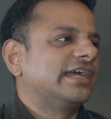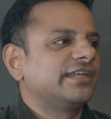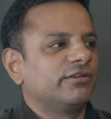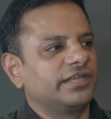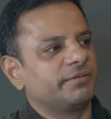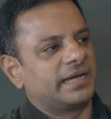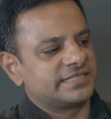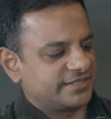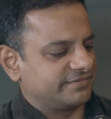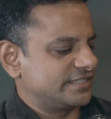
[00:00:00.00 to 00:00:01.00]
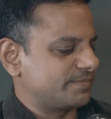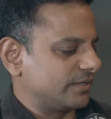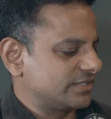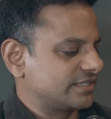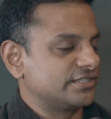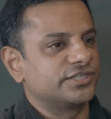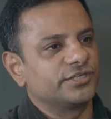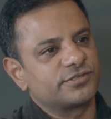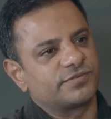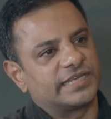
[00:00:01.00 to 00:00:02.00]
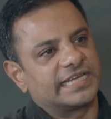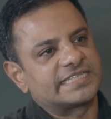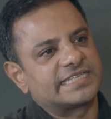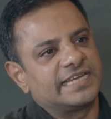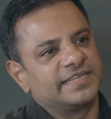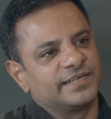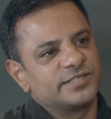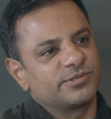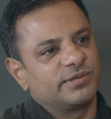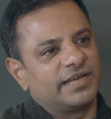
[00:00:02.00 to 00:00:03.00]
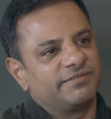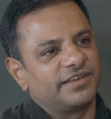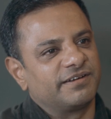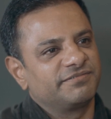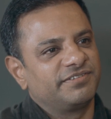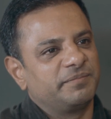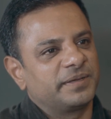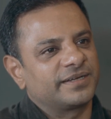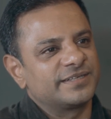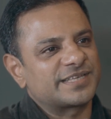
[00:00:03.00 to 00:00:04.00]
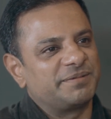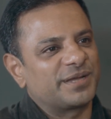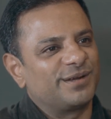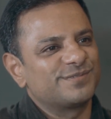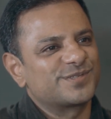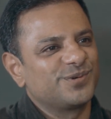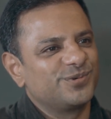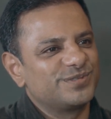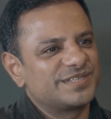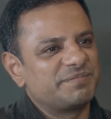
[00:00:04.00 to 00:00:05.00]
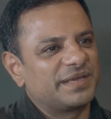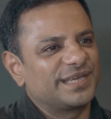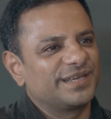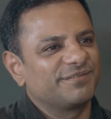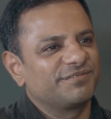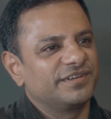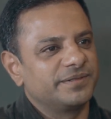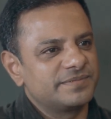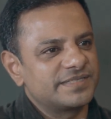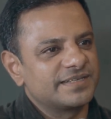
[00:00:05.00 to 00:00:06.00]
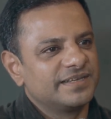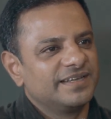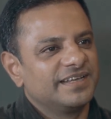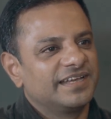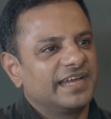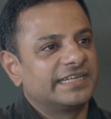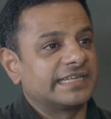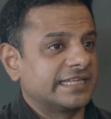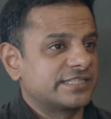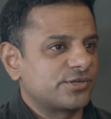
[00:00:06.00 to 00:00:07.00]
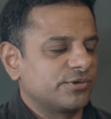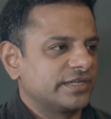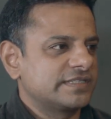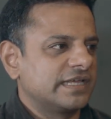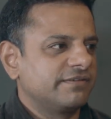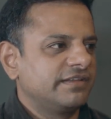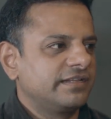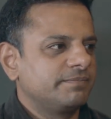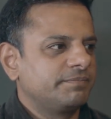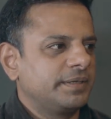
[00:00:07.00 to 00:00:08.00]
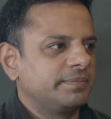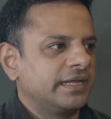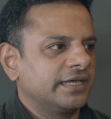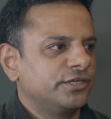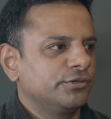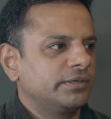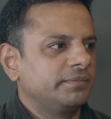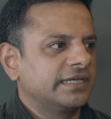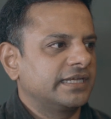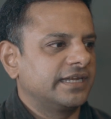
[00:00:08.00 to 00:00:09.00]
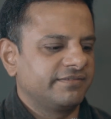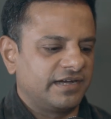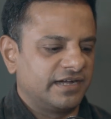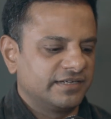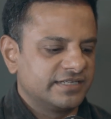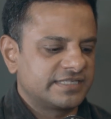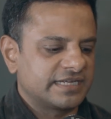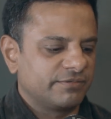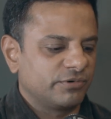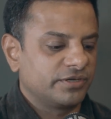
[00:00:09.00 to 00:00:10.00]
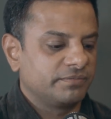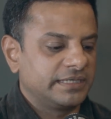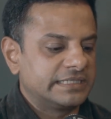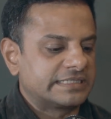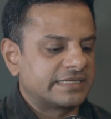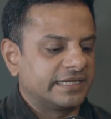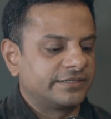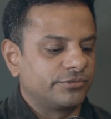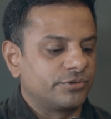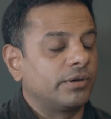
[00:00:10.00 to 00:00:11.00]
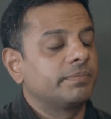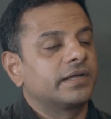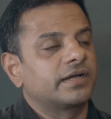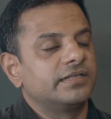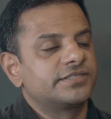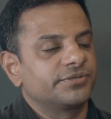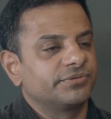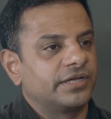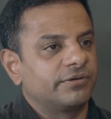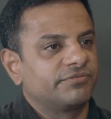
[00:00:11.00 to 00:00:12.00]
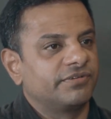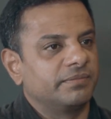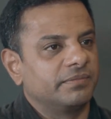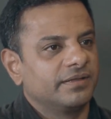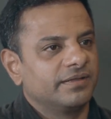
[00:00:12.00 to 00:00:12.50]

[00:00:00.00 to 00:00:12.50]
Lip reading: I can only imagine if this project continues for the next 10 years, you will have young filmmakers coming out of schools and making films and telling stories. And will people like you and me can never understand what it means like to grow up in a culture without film.